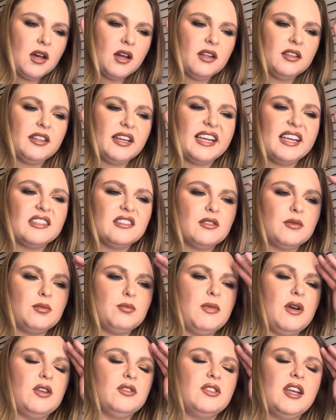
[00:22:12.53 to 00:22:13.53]
Like it
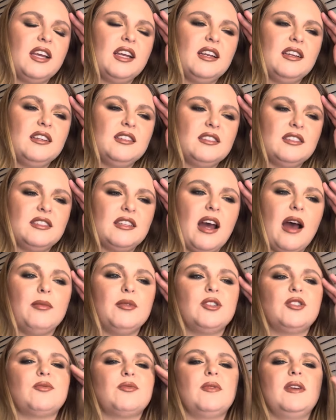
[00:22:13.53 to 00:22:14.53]
smells like an
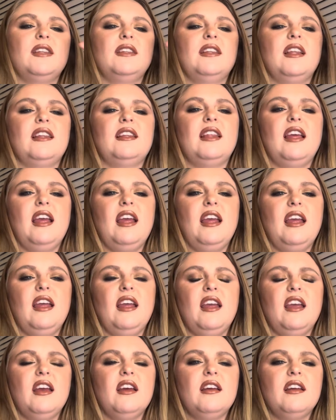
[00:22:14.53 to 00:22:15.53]
establishment that
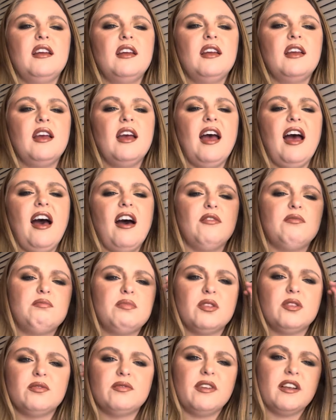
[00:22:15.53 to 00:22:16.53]
they have
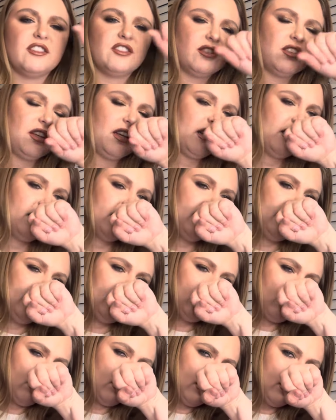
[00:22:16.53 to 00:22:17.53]
professionally cleaned
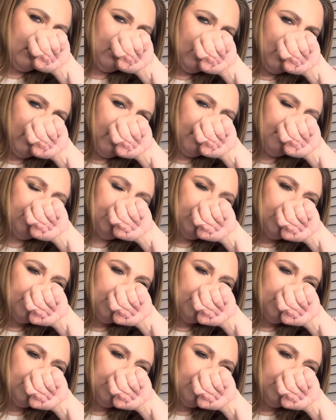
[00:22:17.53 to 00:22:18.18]
all the time.